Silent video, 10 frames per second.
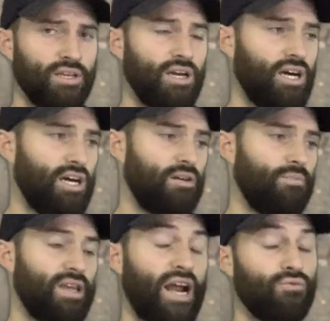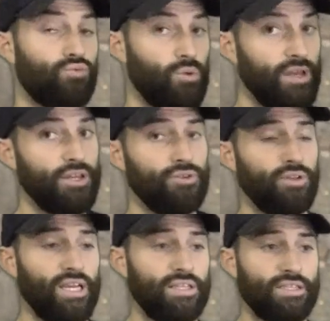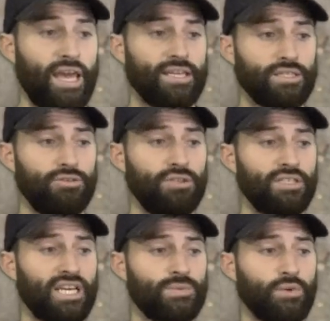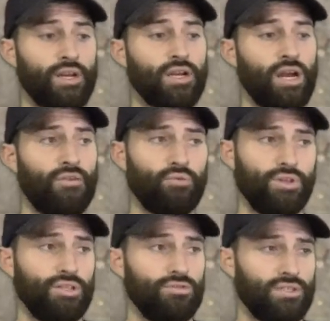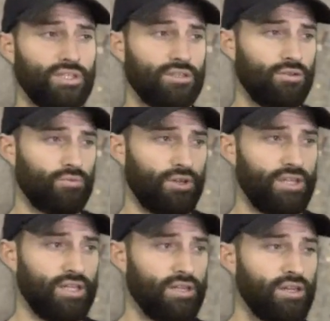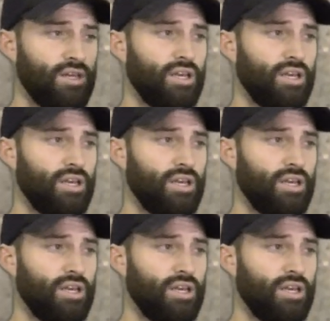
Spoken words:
And I really do like these. It has a QD attachment right here. I haven't really used it. Don't really need it.